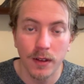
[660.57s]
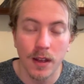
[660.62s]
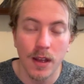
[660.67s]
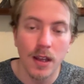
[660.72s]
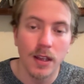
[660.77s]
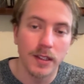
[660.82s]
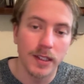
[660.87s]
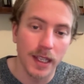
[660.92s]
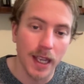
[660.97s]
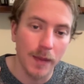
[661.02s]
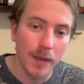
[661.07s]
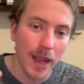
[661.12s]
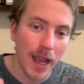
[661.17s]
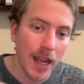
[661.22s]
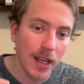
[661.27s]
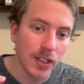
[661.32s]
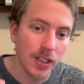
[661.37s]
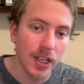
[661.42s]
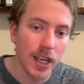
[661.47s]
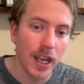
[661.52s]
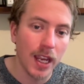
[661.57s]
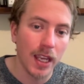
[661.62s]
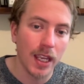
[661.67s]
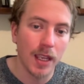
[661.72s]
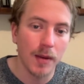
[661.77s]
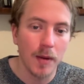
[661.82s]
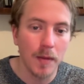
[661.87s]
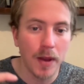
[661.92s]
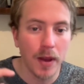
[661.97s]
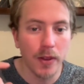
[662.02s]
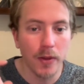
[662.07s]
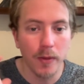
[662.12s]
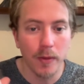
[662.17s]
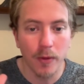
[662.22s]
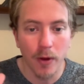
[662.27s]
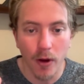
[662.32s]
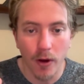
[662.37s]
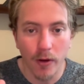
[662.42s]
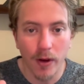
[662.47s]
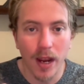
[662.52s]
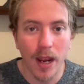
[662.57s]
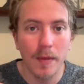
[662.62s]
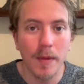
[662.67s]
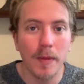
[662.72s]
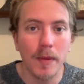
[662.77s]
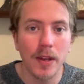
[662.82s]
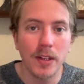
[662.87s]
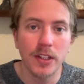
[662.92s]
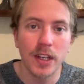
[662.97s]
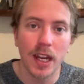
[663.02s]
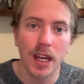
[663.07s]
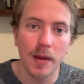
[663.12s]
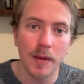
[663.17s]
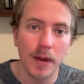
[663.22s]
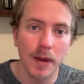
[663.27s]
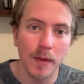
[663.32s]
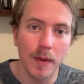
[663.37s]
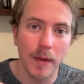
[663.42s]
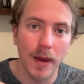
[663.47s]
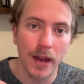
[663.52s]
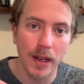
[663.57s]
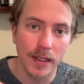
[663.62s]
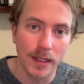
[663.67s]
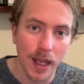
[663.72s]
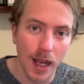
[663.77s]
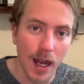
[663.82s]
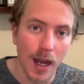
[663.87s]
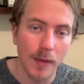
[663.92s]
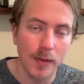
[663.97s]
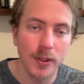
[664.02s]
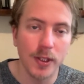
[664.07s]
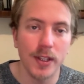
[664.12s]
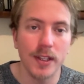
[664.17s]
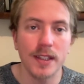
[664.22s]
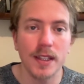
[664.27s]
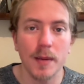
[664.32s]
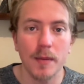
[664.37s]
See, I'm educating him about the program, I'm educating him about his options,